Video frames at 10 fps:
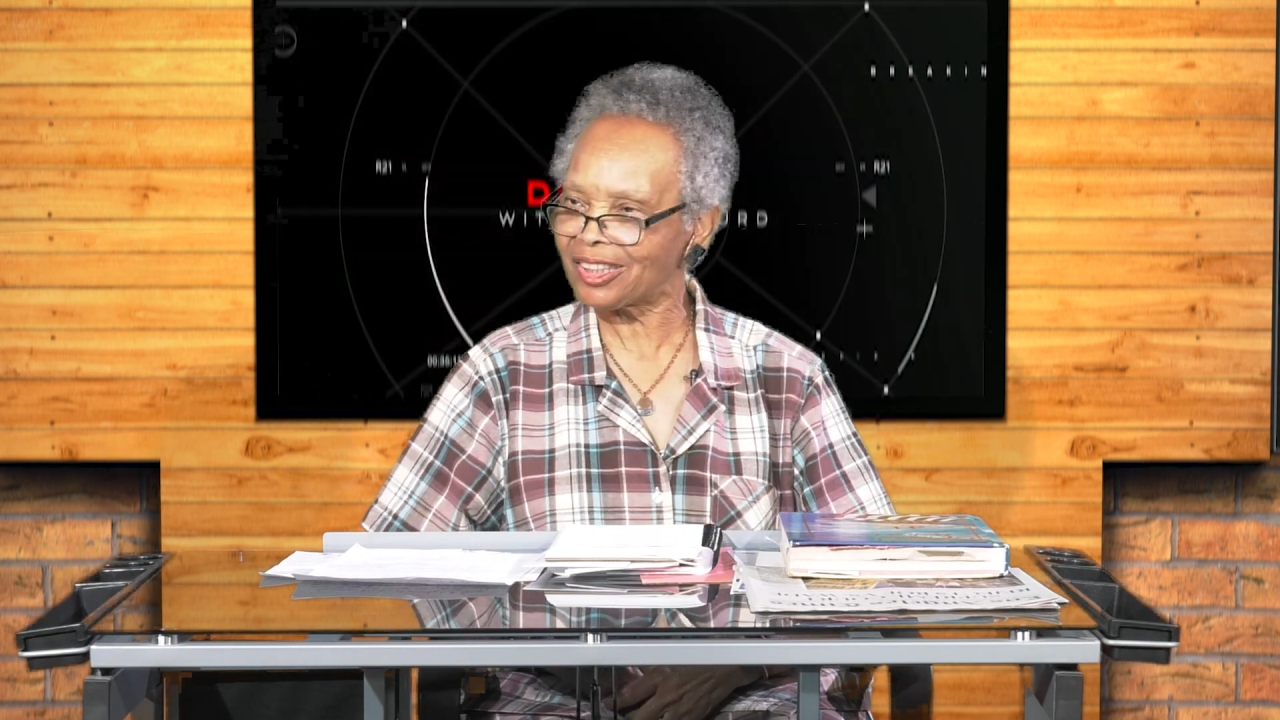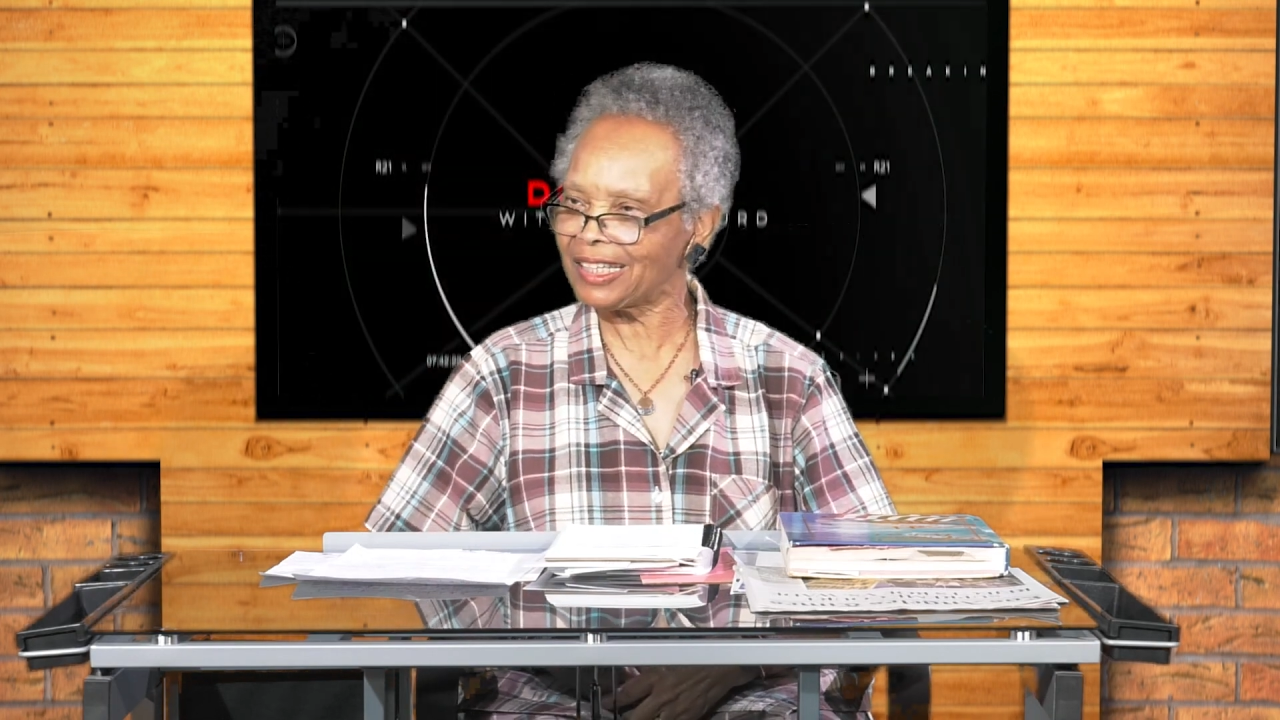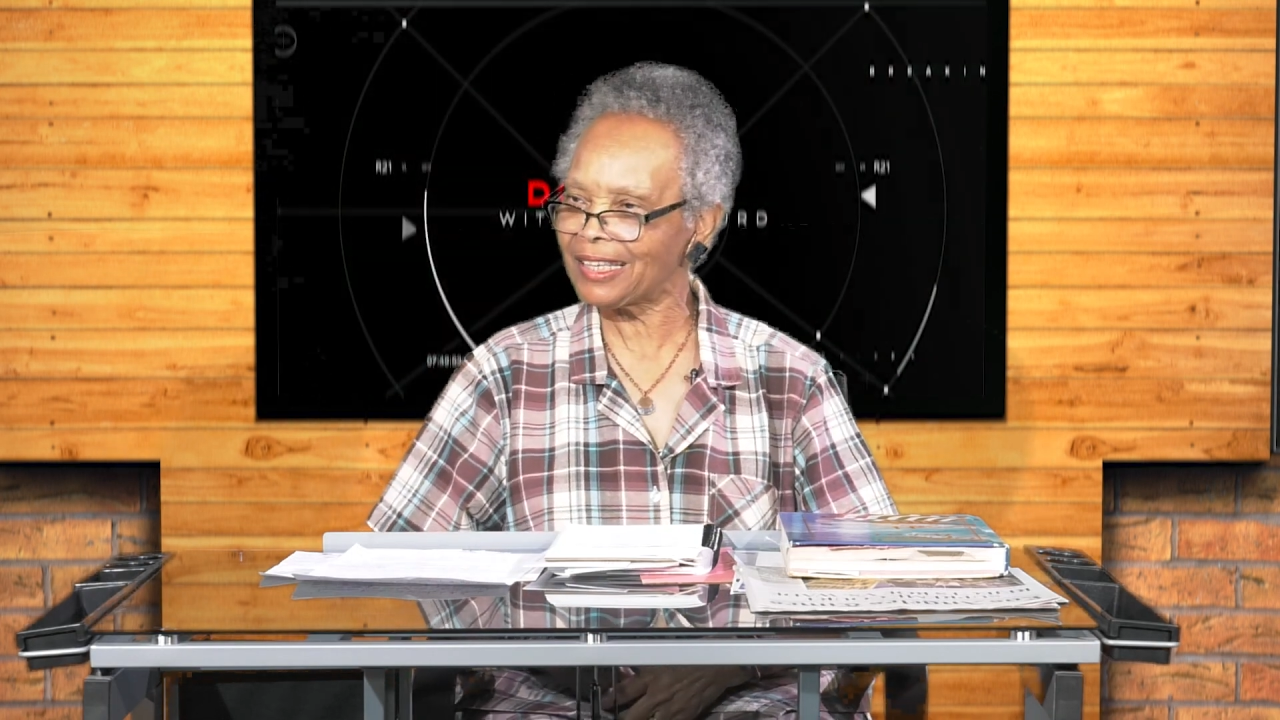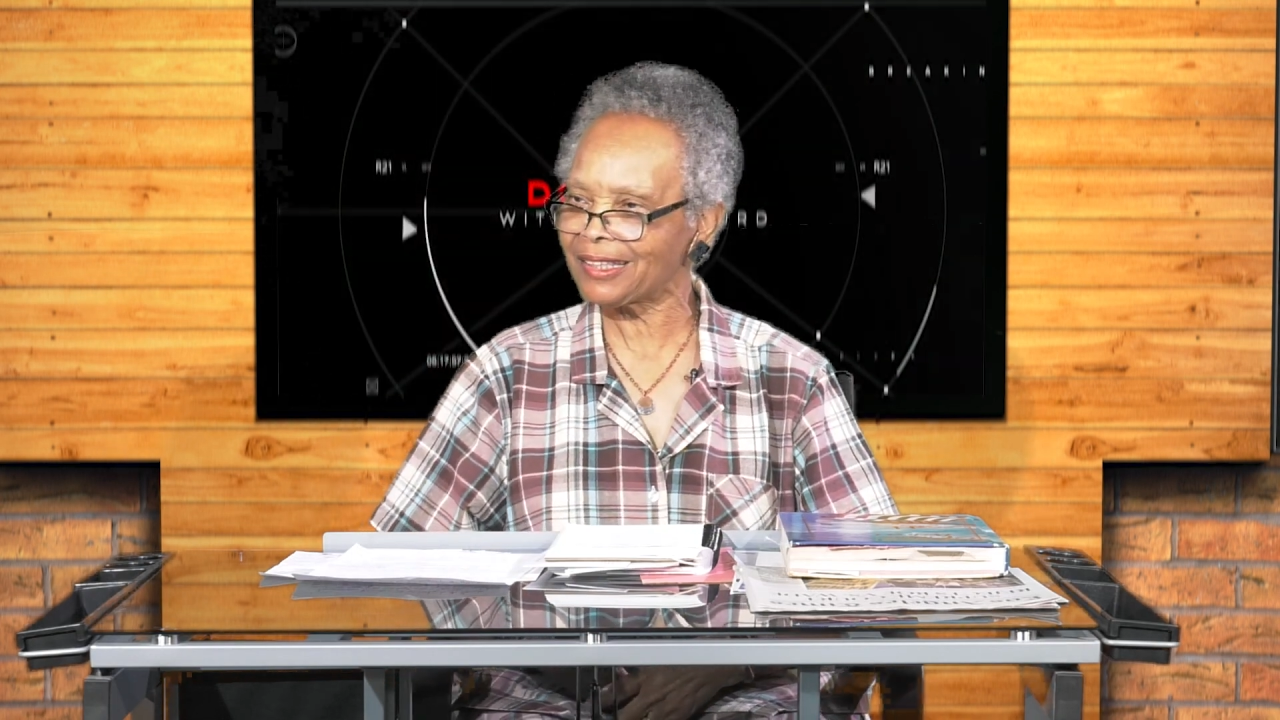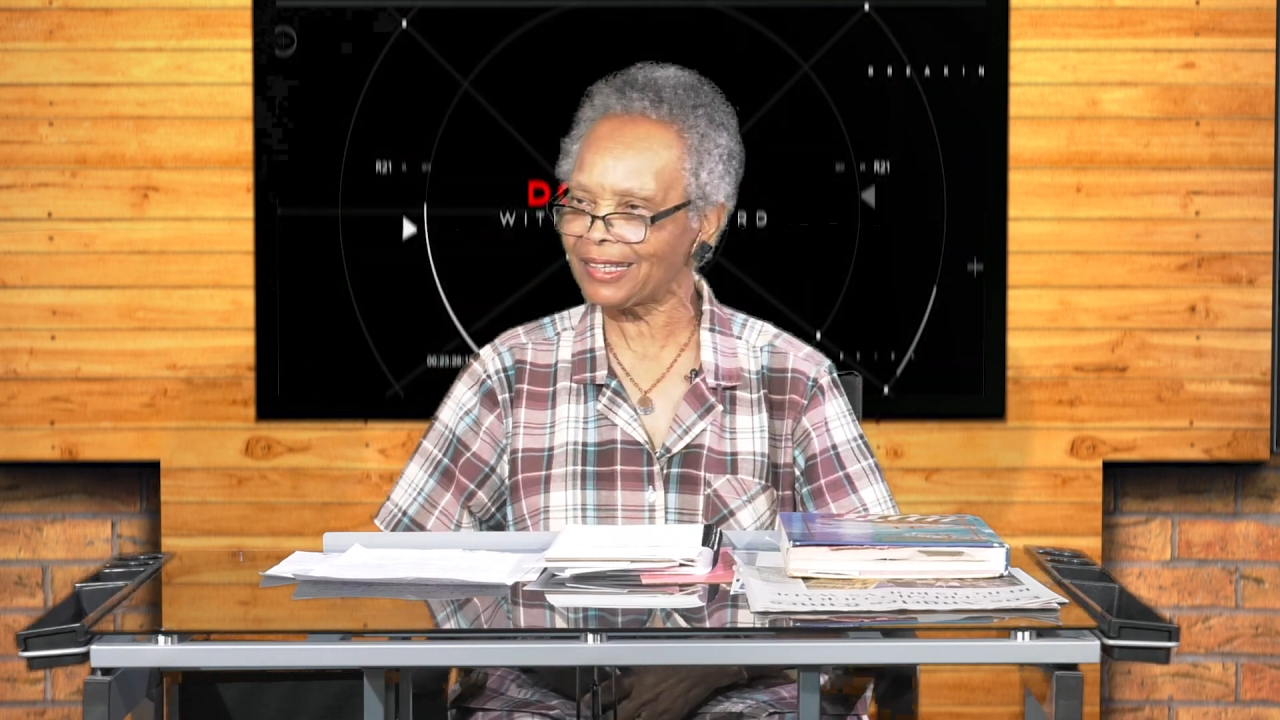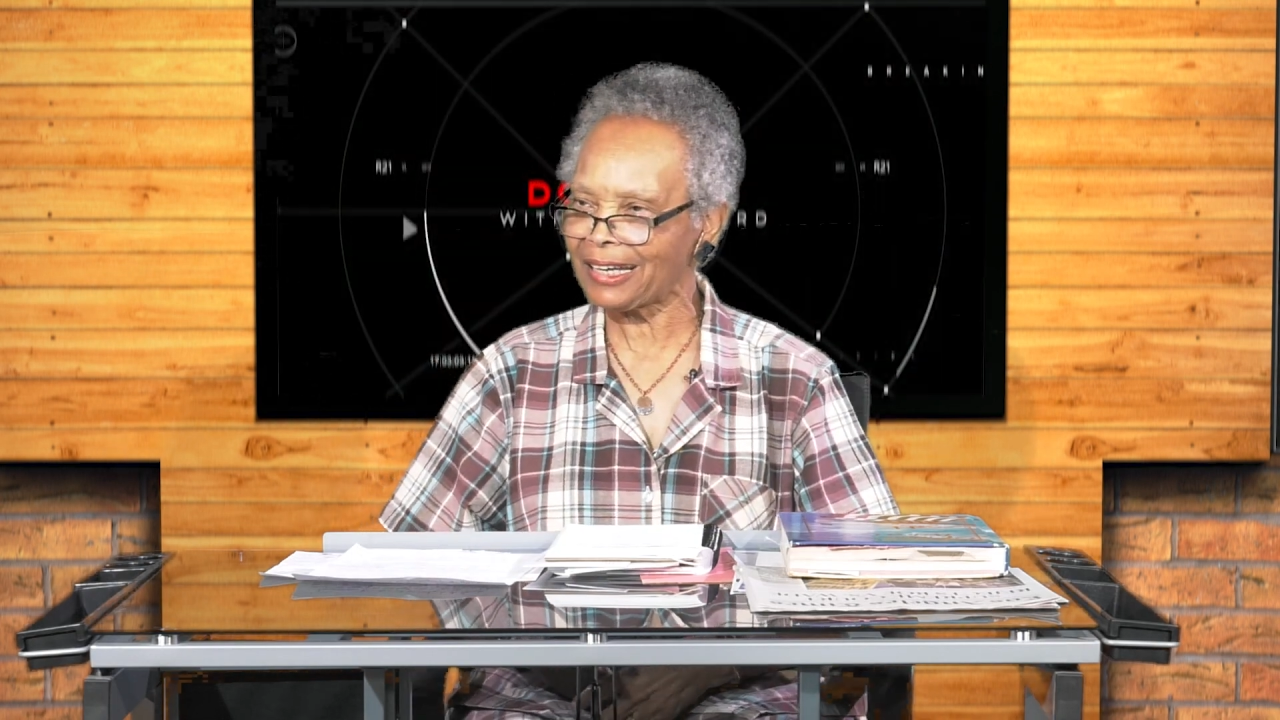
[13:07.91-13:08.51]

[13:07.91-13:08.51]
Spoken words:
thing that